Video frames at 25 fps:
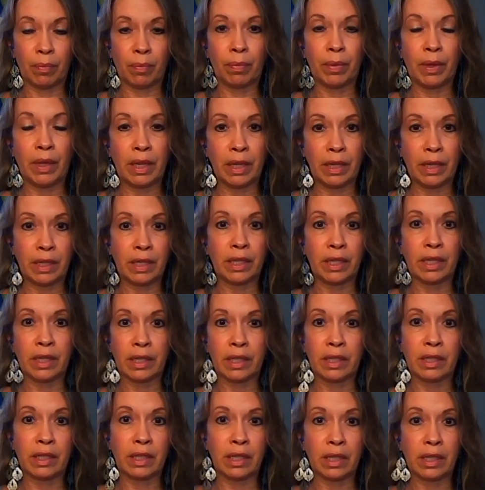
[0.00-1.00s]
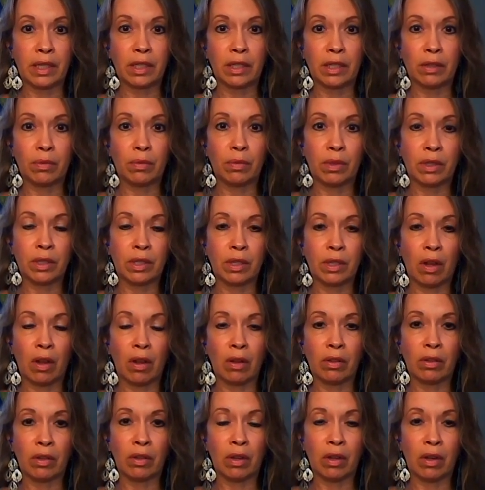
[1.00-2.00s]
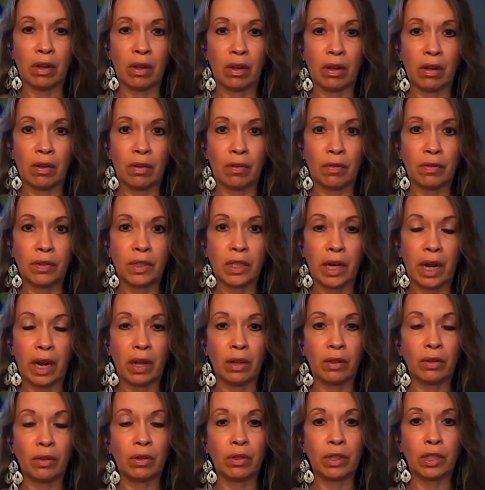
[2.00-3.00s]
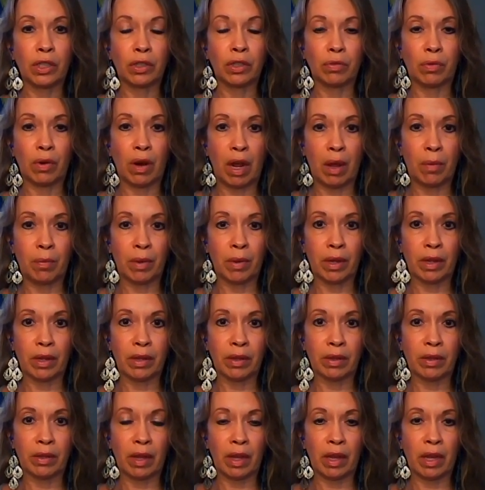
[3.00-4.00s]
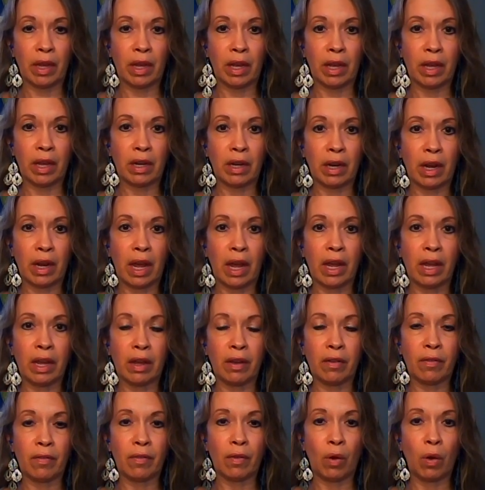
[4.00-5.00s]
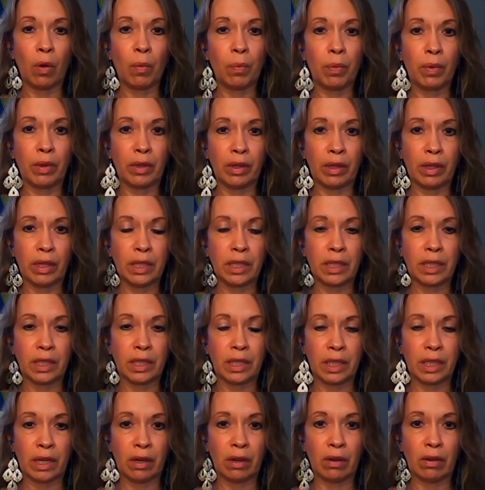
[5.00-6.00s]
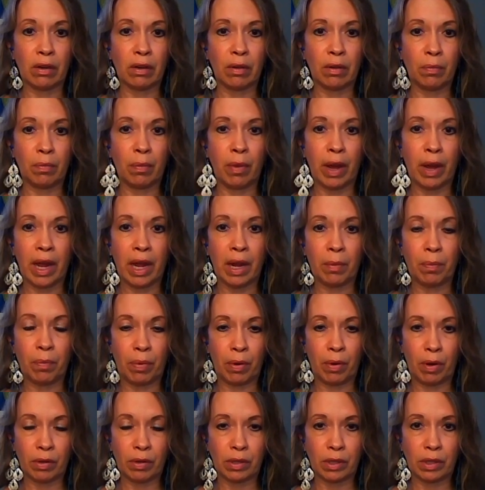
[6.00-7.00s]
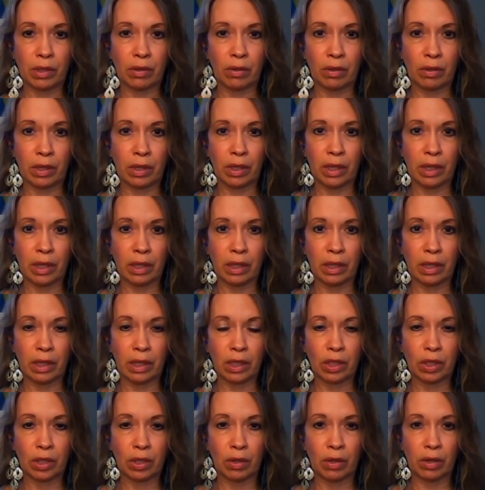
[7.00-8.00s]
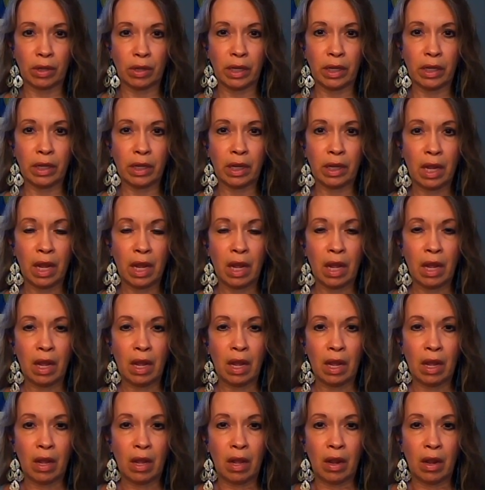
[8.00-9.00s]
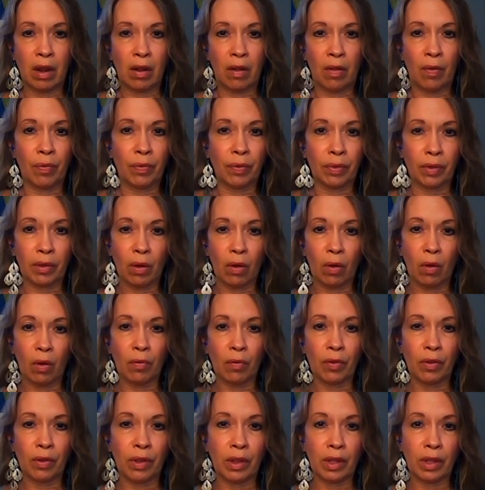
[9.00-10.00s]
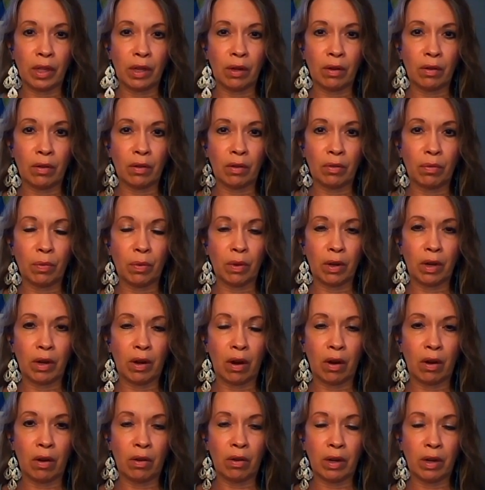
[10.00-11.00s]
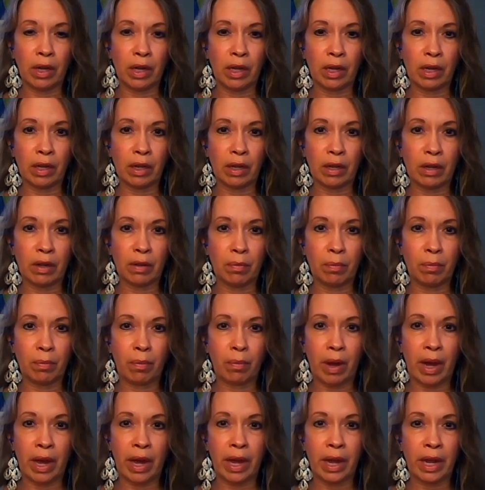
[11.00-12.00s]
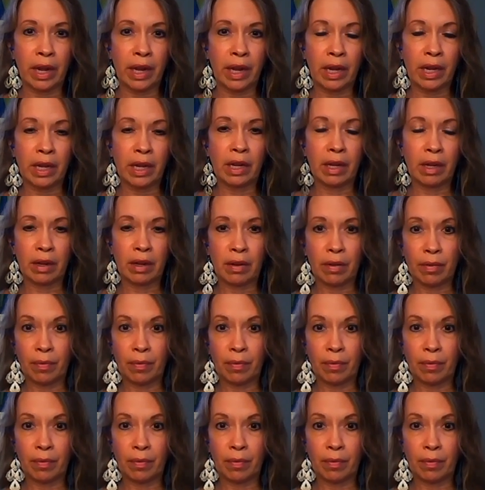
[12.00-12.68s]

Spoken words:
PTSD as a result of childhood traumas. And I have openly shared my personal healing journey over the years regarding my